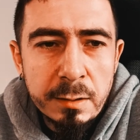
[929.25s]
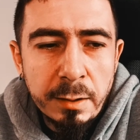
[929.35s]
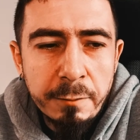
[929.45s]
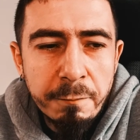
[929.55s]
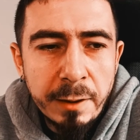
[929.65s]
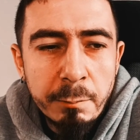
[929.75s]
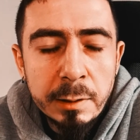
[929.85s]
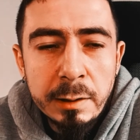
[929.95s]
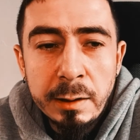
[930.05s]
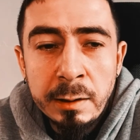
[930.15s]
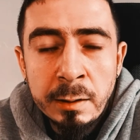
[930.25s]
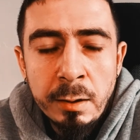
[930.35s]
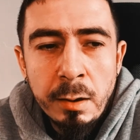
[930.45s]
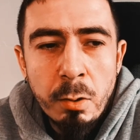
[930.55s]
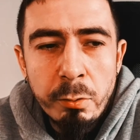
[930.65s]
like family,
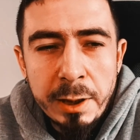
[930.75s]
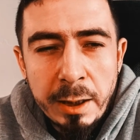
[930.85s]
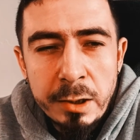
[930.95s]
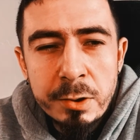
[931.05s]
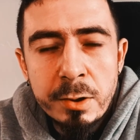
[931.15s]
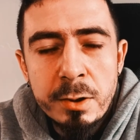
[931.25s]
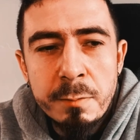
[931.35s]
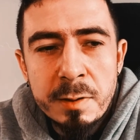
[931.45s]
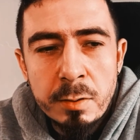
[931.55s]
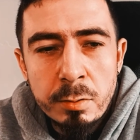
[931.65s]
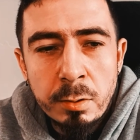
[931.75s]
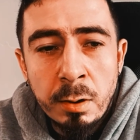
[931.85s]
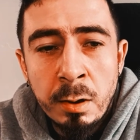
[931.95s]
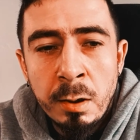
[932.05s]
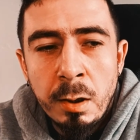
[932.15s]
relationships, and so
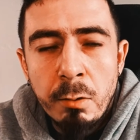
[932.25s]
on.